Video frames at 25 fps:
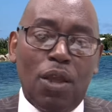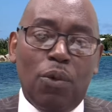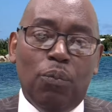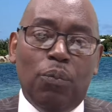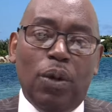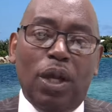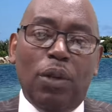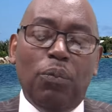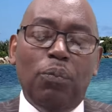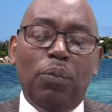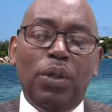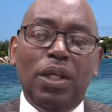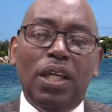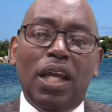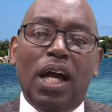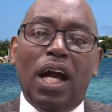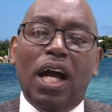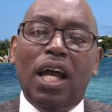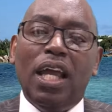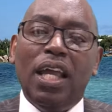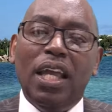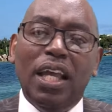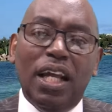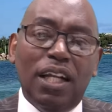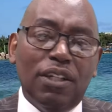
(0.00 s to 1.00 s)
when we
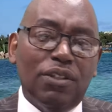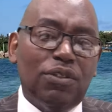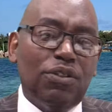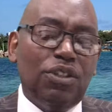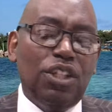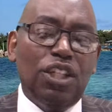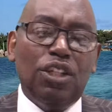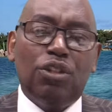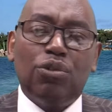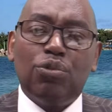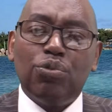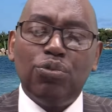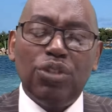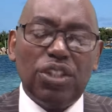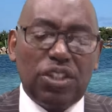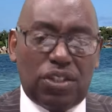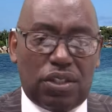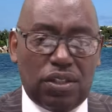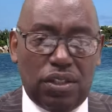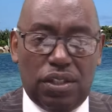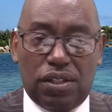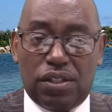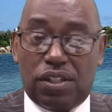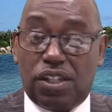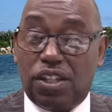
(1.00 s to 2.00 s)
are healthy
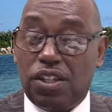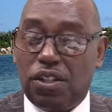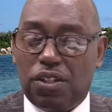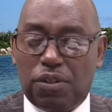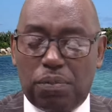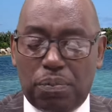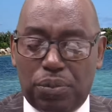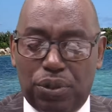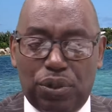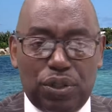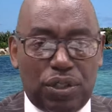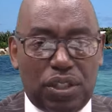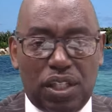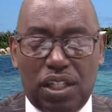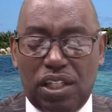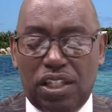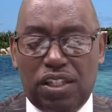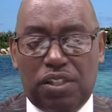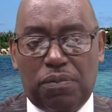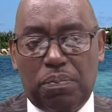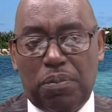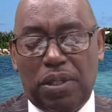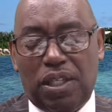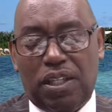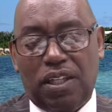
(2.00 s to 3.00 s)
Christians, spiritually
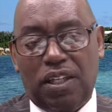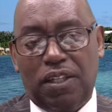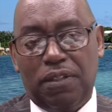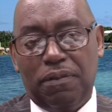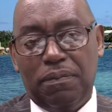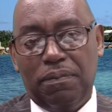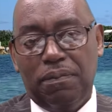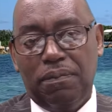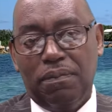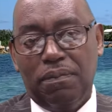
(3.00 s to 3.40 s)
speaking,